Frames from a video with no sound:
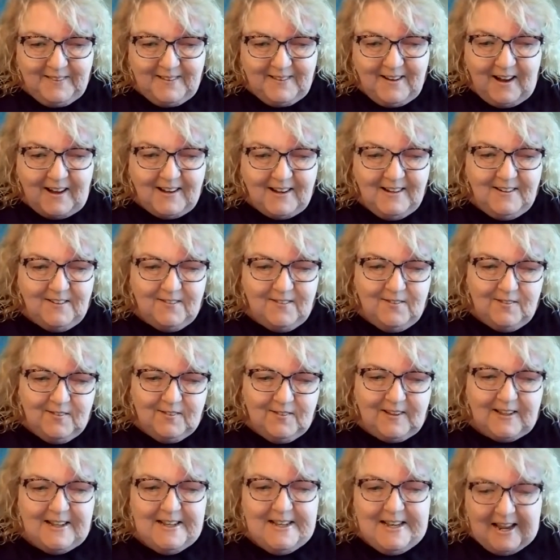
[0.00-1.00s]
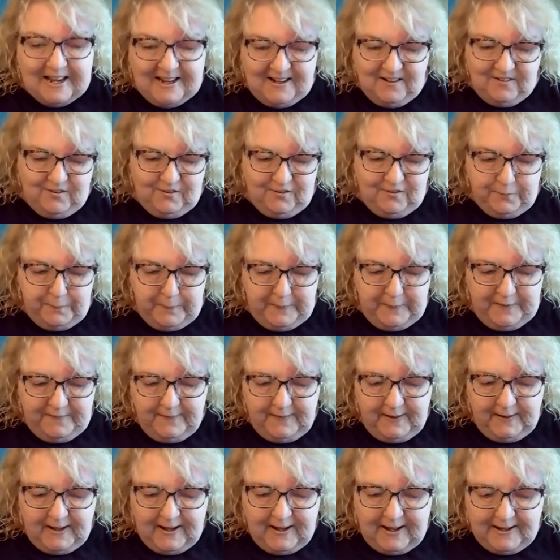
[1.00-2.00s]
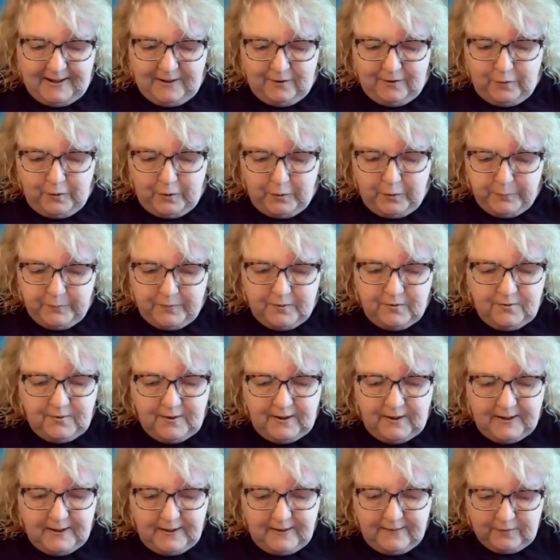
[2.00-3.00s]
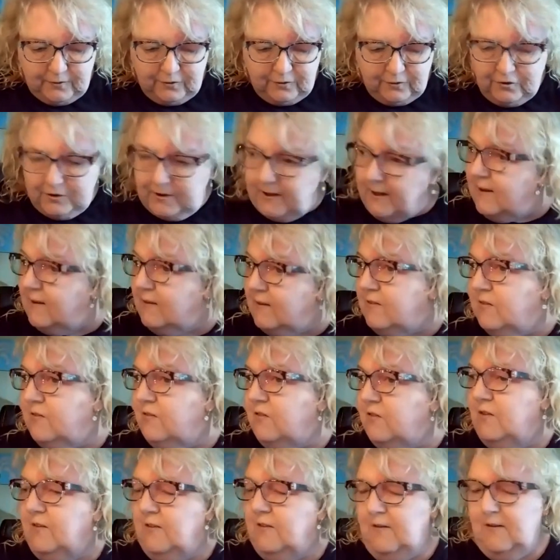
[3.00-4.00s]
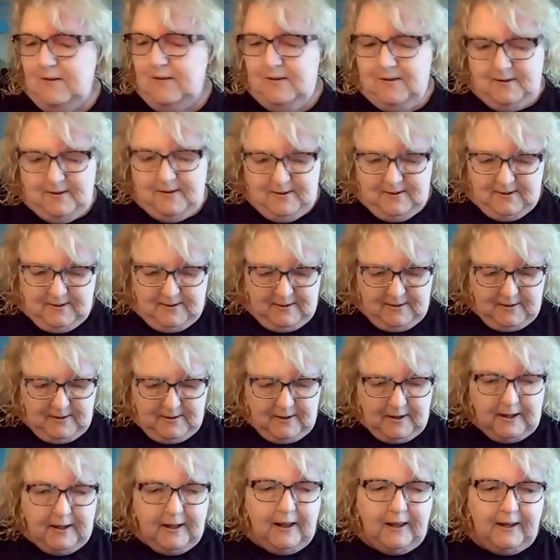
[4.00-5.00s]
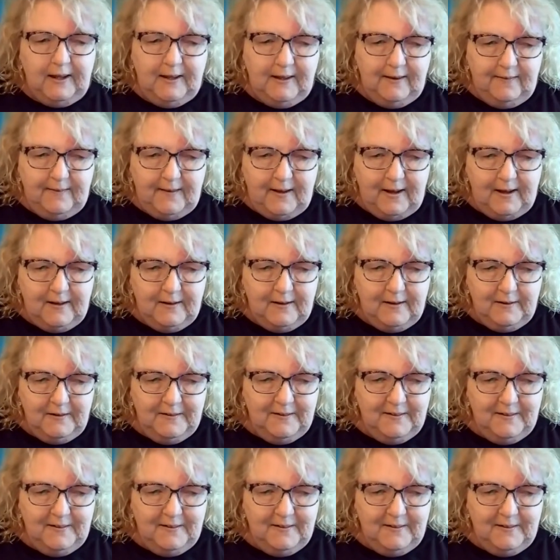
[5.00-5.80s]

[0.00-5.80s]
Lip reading: Kindness is contagious. Be the light you hope to see in others. Yes. I like that.